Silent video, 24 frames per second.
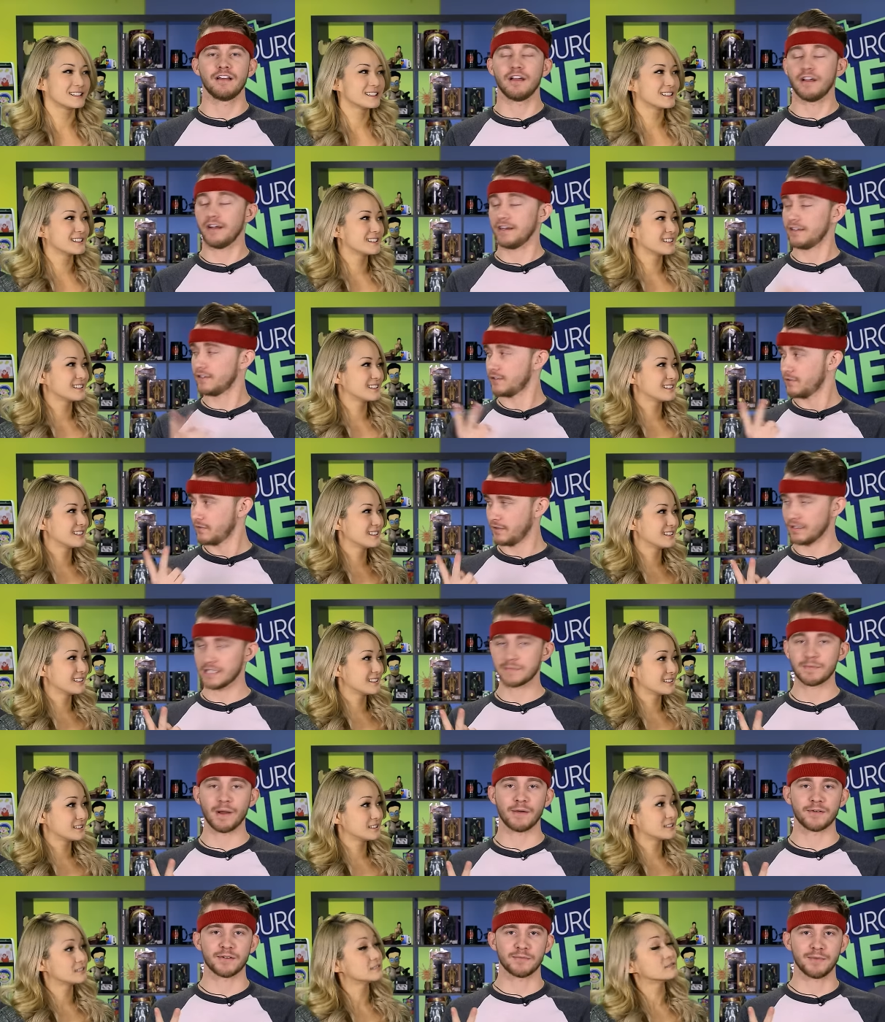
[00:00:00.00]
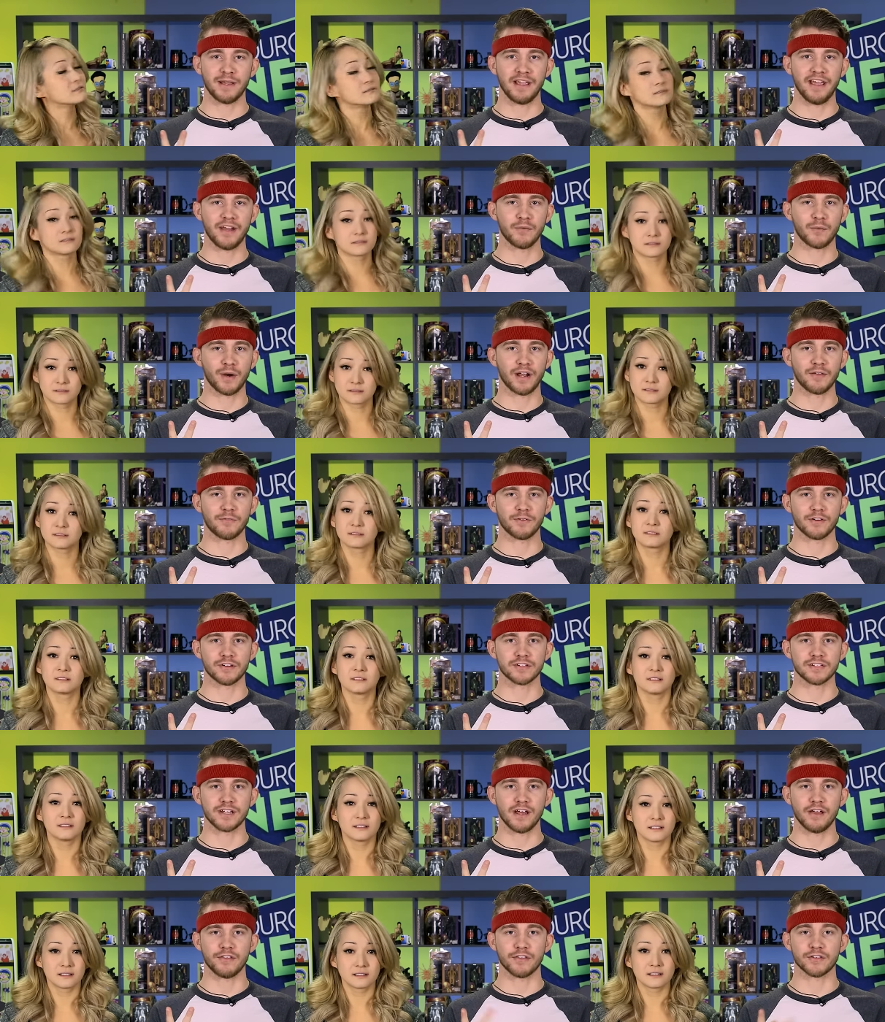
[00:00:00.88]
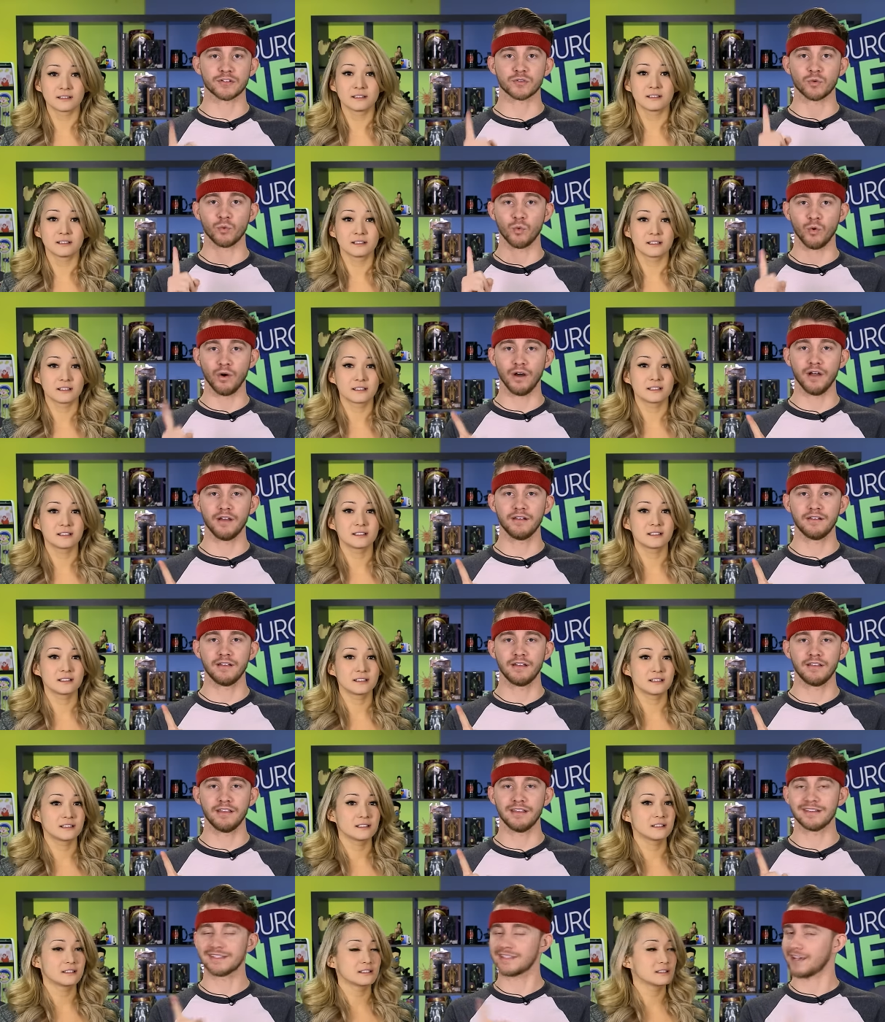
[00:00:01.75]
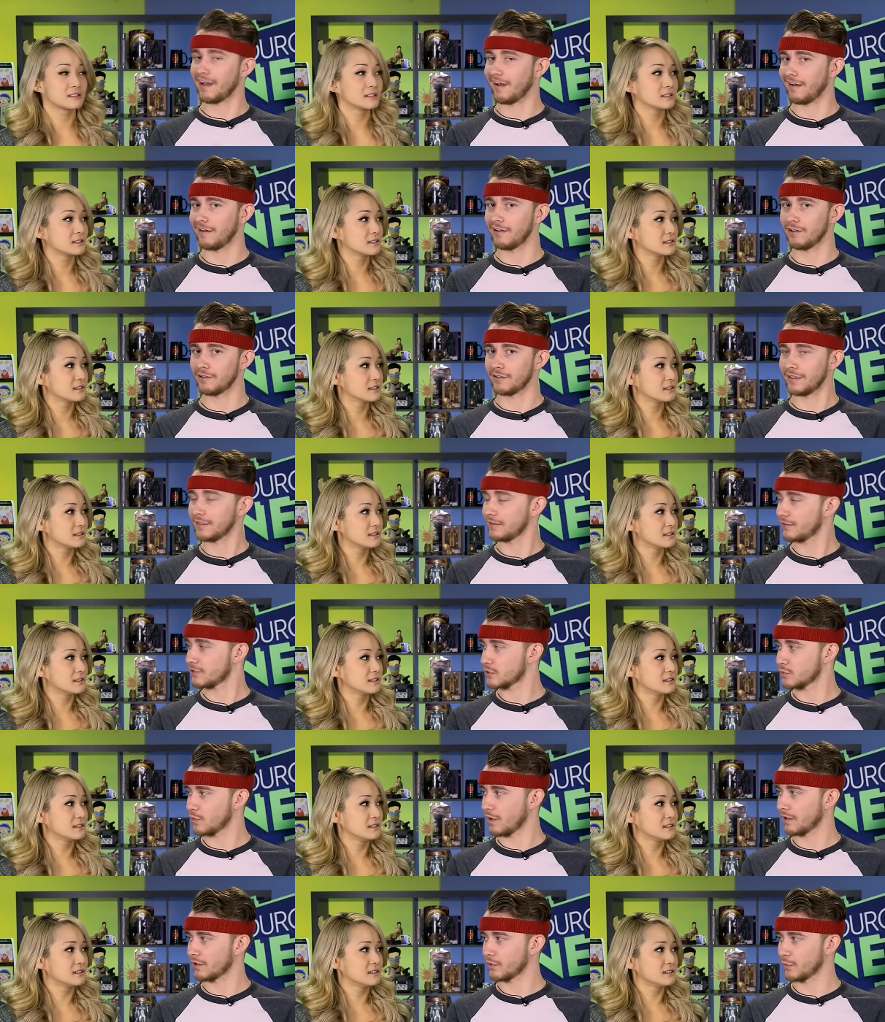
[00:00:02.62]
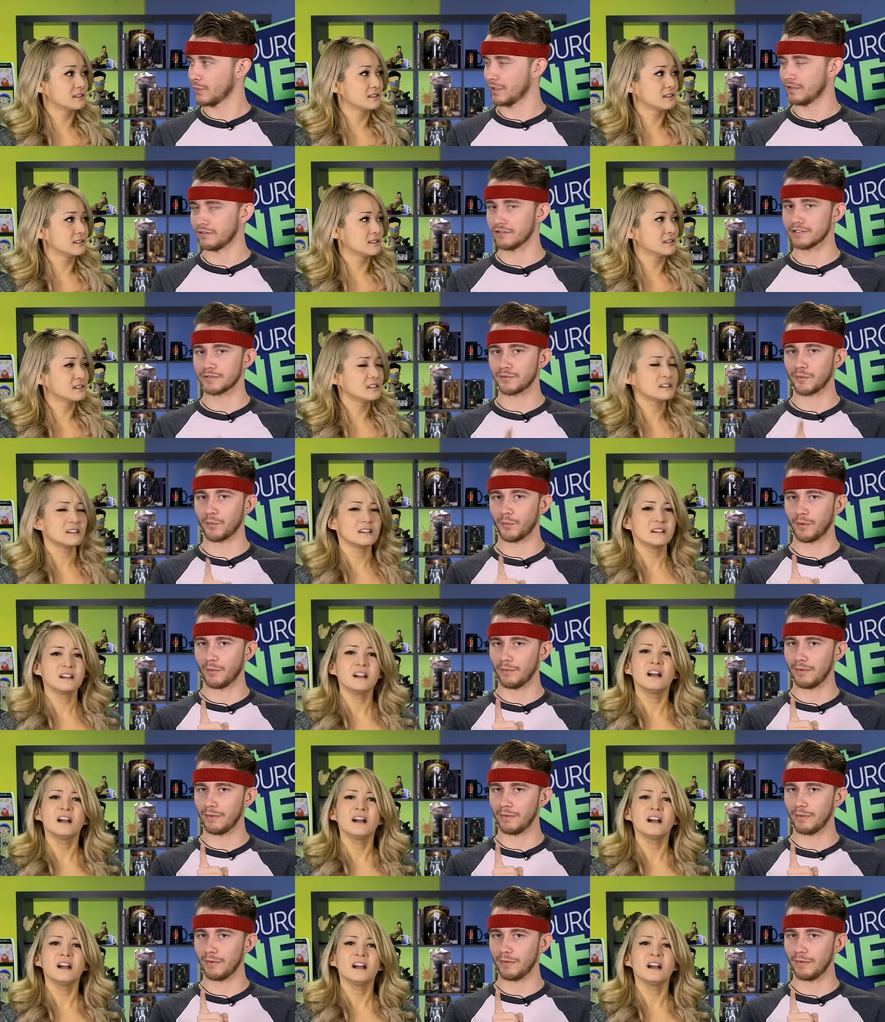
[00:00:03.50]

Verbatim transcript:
Speaker 1: All right, two things popped in my head when I first saw this. One, these kind of look like those water wigglers from when